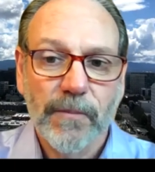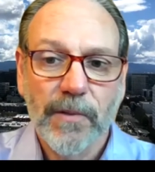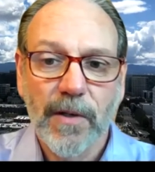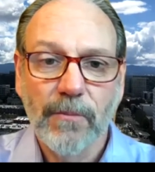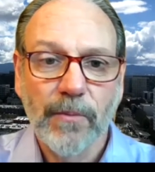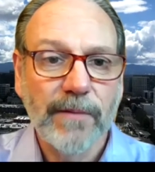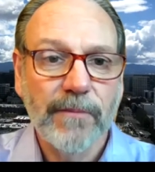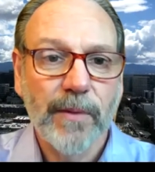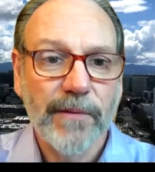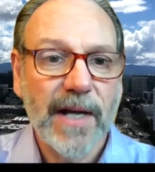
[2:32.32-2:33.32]

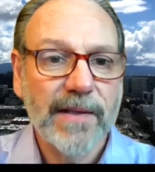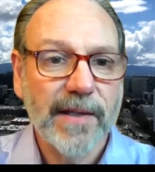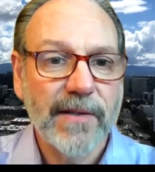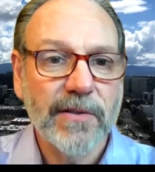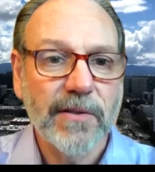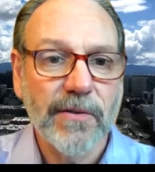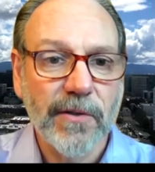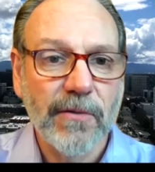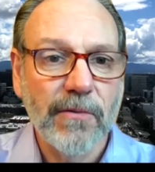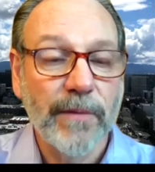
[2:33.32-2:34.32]
We've got things to
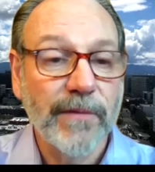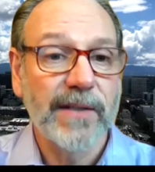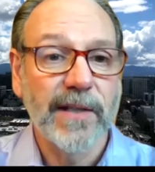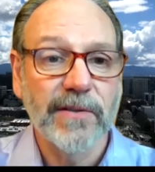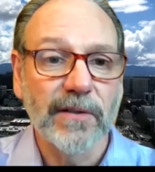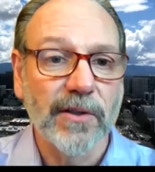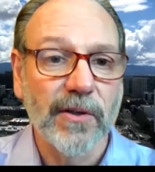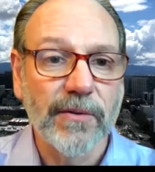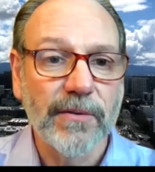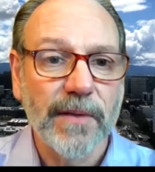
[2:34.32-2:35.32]
do. We've got things to
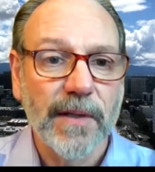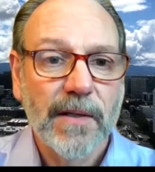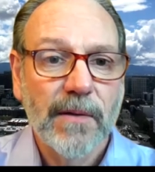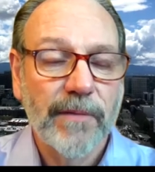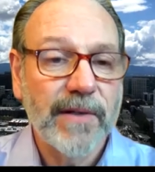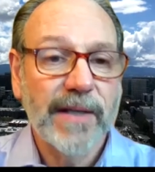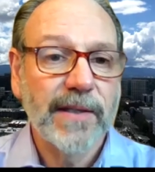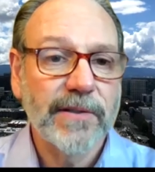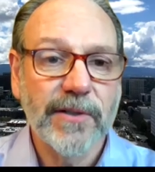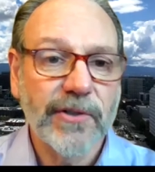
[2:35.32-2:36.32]
learn. We've got
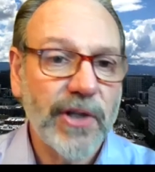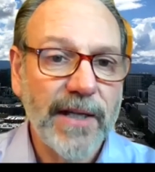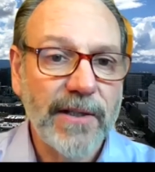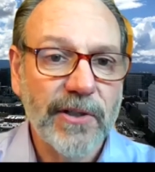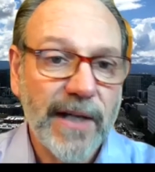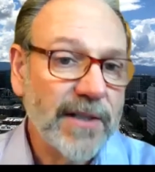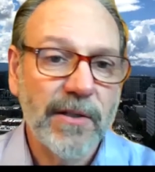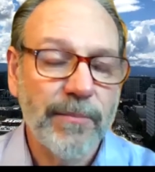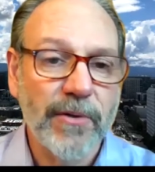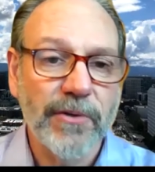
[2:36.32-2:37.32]
things to change. And that's
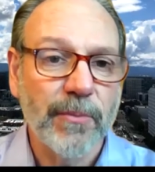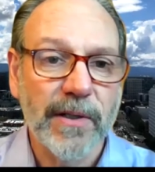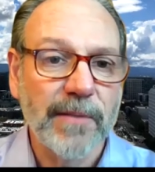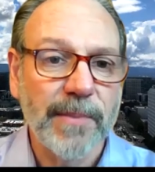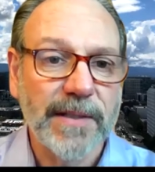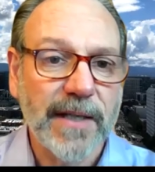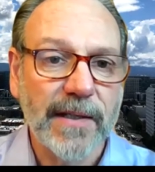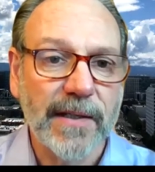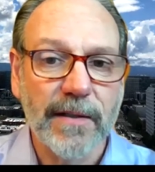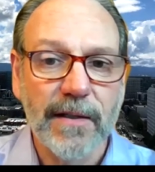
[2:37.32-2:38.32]
the approach we're going to be
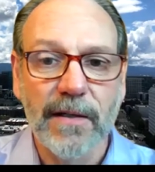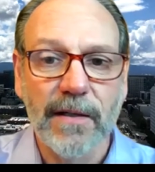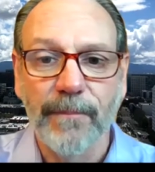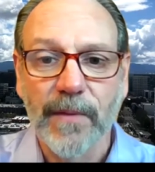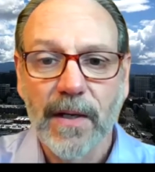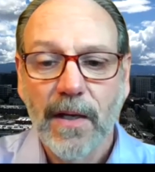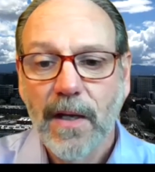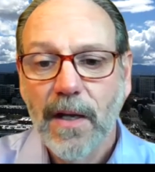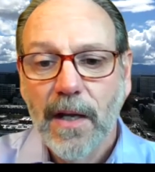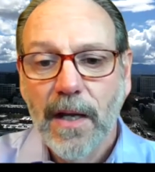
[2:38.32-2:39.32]
taking.
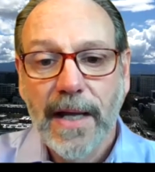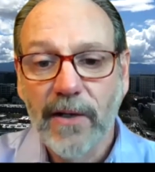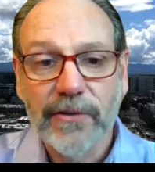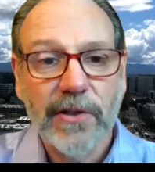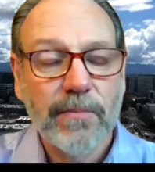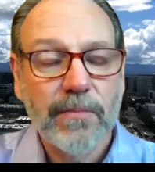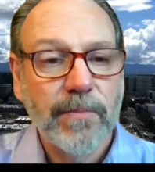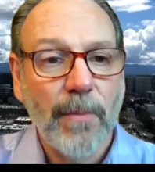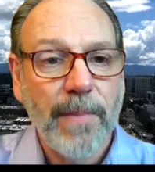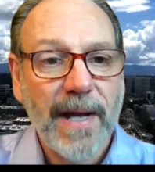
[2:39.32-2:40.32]
And I'll just
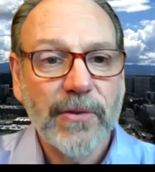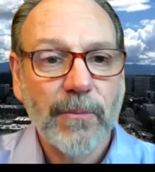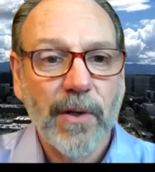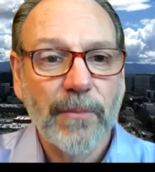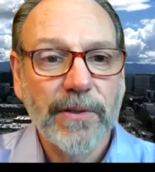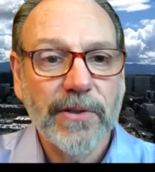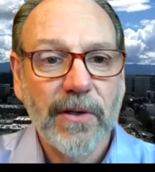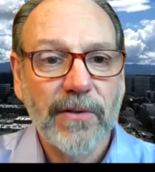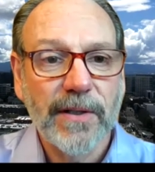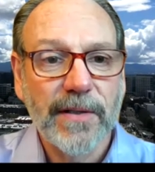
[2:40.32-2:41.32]
go back to where we
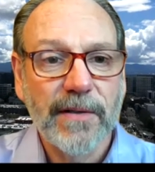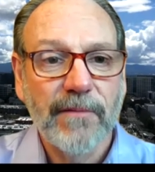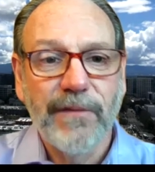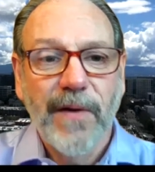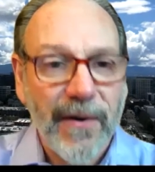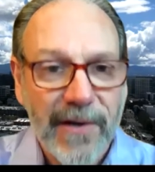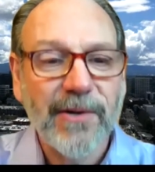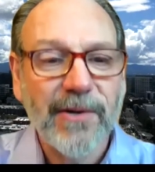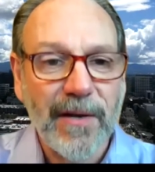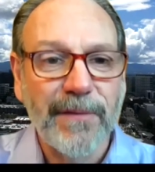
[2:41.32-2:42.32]
started. Very
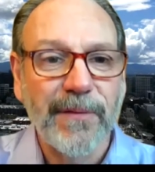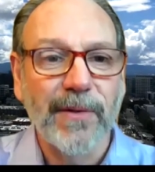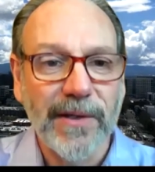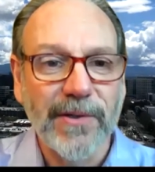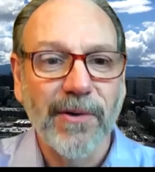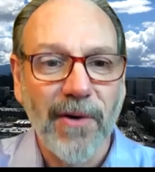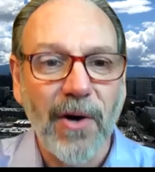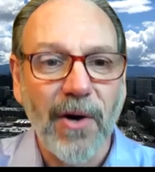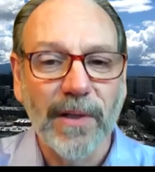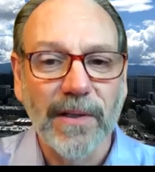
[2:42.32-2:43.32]
grateful that you're
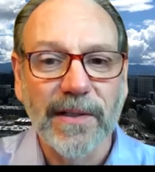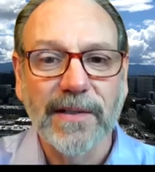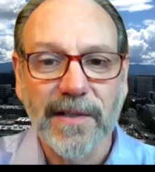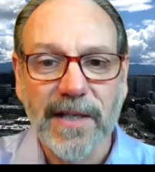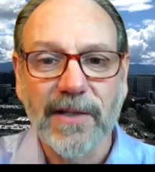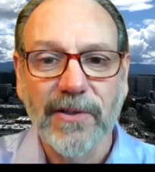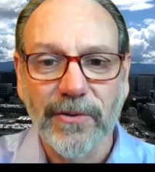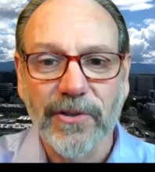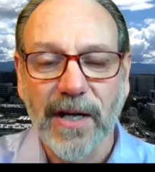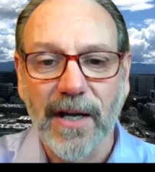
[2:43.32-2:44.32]
all willing to take
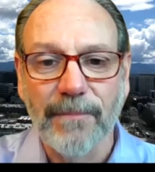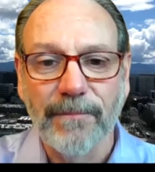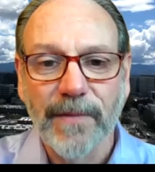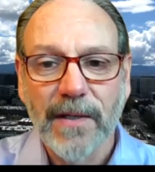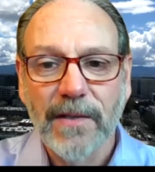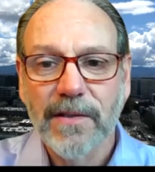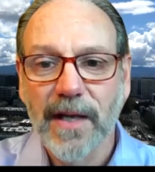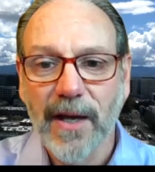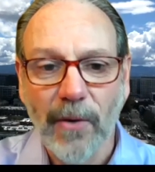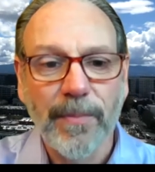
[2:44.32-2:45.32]
your time to
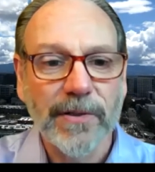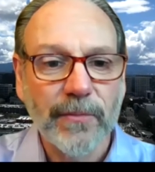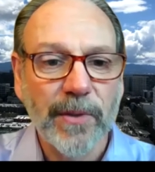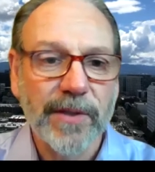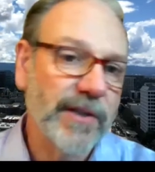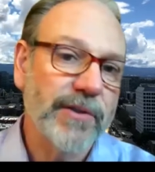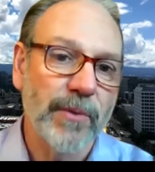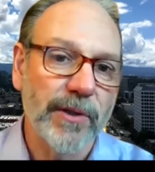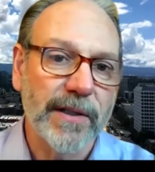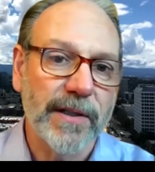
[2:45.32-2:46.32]
help us with this
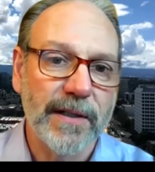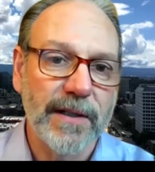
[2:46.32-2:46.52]
work.